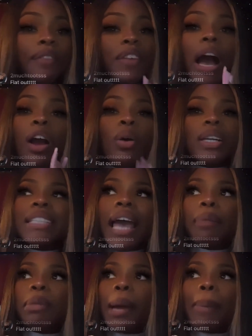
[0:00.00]
If y'all gonna attack
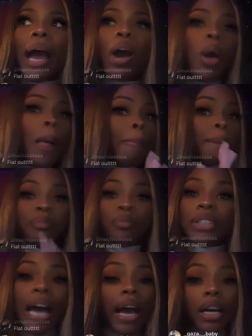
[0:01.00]
me about
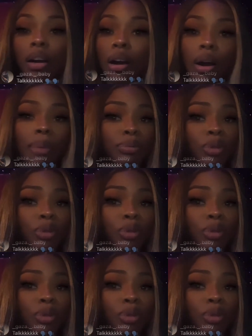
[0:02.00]
not um